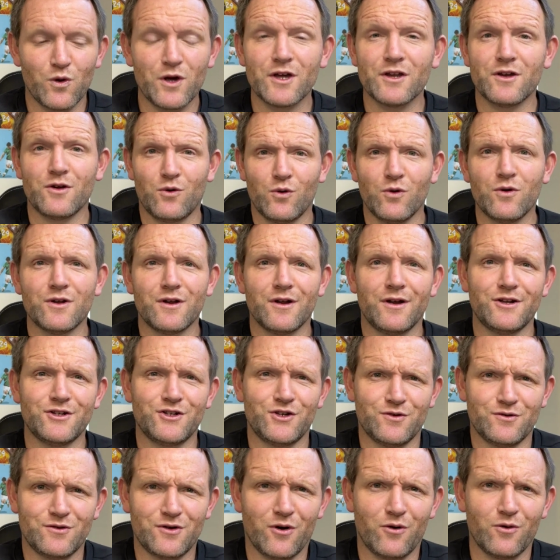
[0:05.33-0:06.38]
going to organise
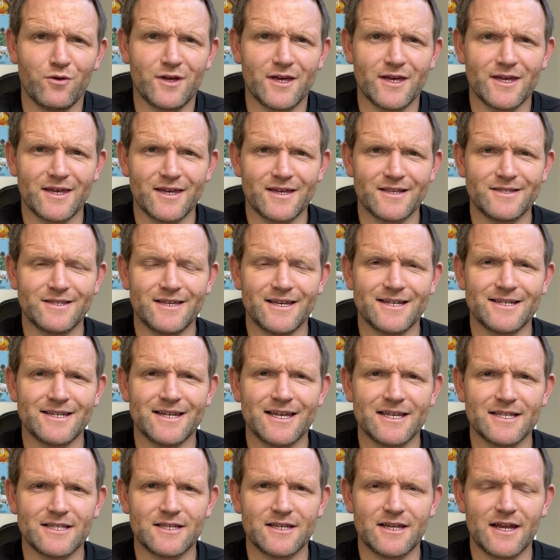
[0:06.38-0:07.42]
your goal kicking
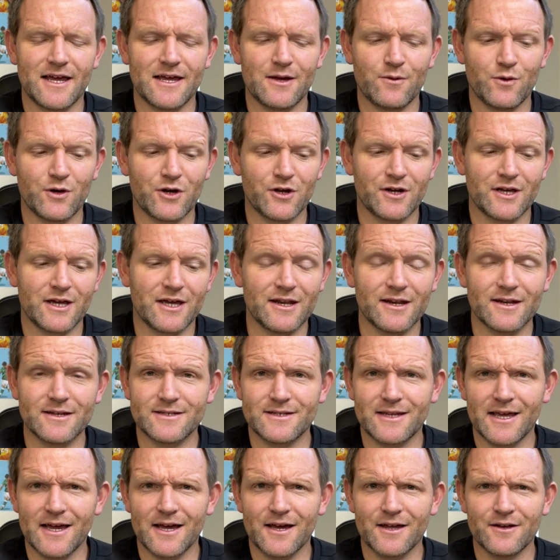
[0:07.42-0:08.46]
technique today. We're going to get it
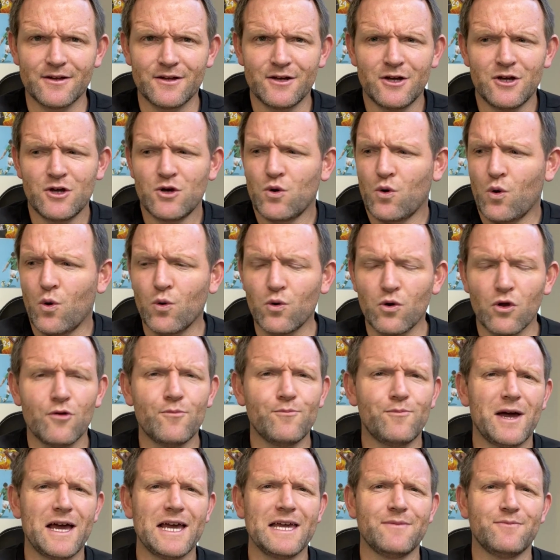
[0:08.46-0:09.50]
down all on
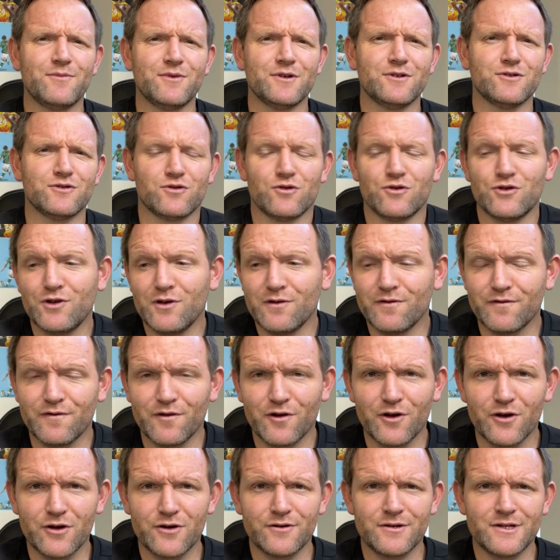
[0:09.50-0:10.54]
paper or on your
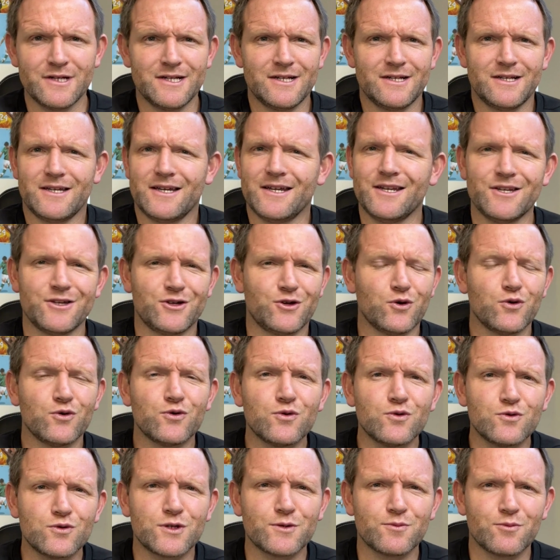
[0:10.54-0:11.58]
phone in a
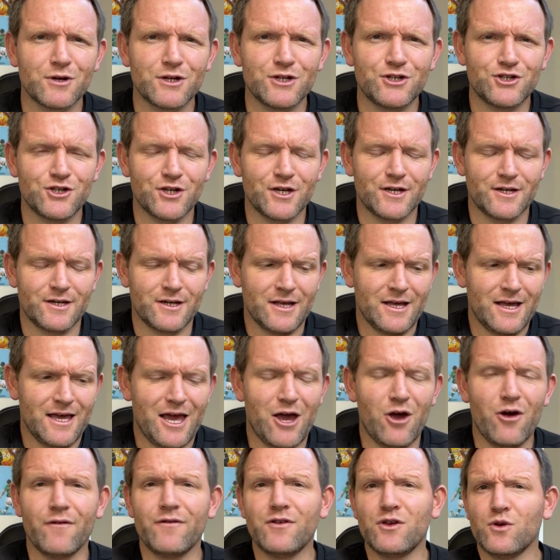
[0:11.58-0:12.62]
Google spreadsheet,
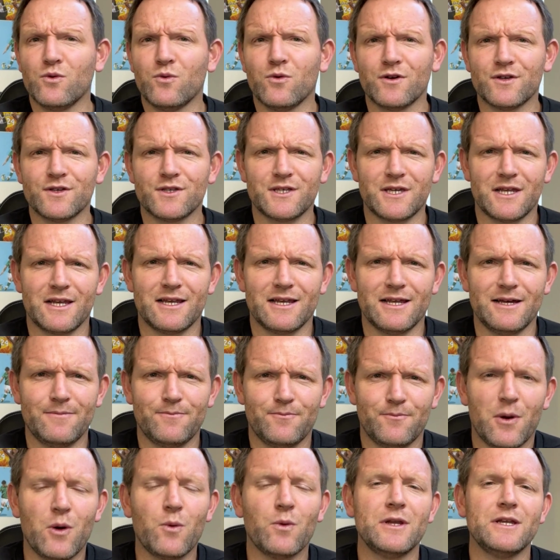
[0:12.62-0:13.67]
however you want to set it
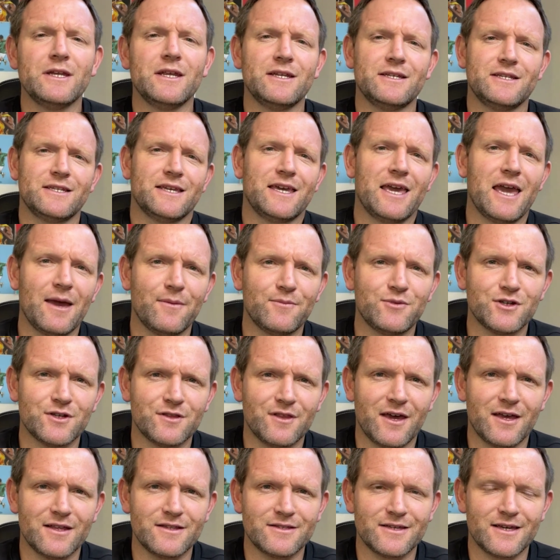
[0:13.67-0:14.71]
up, but we need to capture
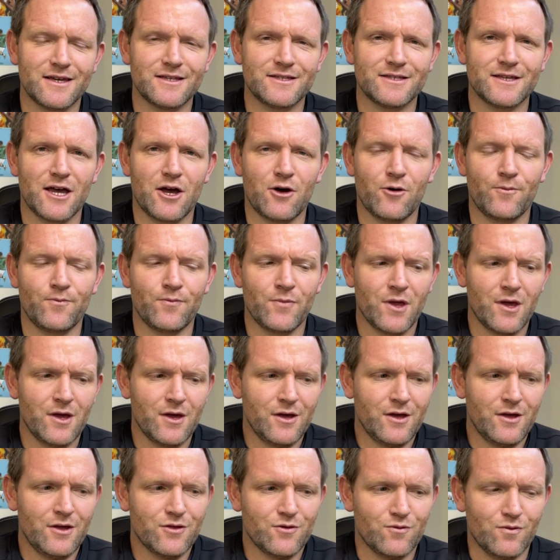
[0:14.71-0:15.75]
that detail.
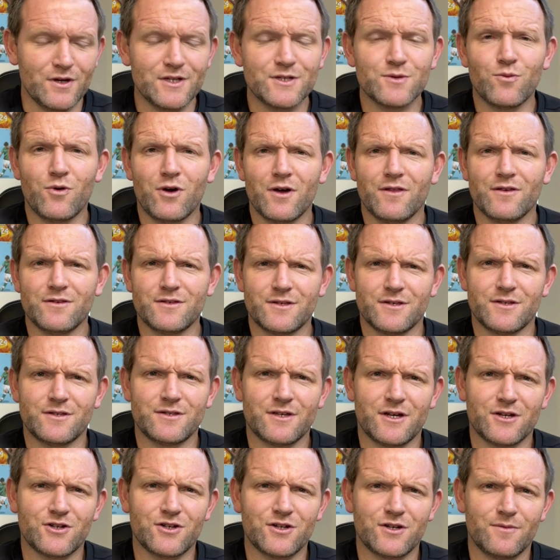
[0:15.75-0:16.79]
The reason why this is
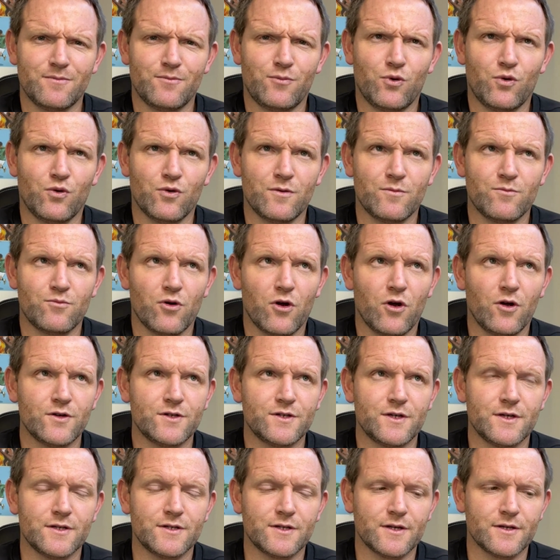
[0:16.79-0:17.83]
such an important
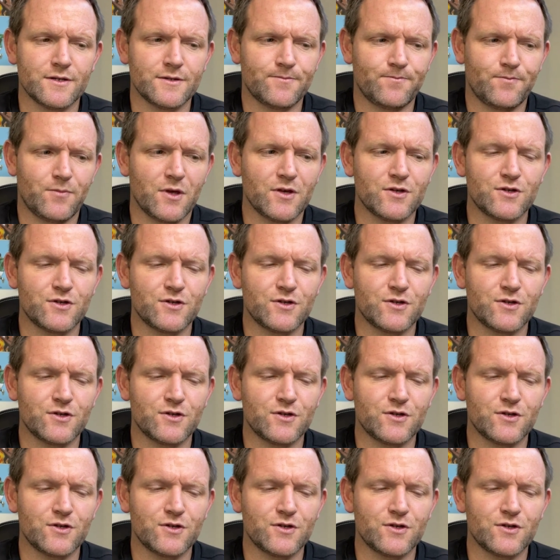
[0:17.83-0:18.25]
process is as